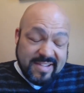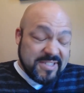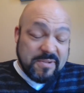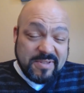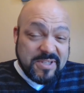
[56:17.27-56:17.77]

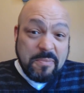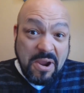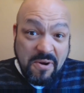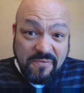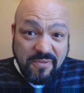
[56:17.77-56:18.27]
to
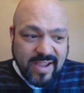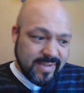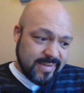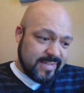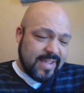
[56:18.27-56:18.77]

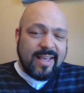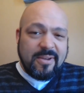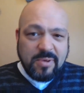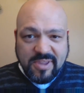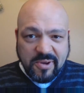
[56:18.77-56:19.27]
paraphrase, to
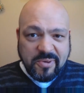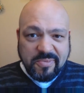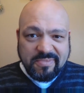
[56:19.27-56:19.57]
hell with you.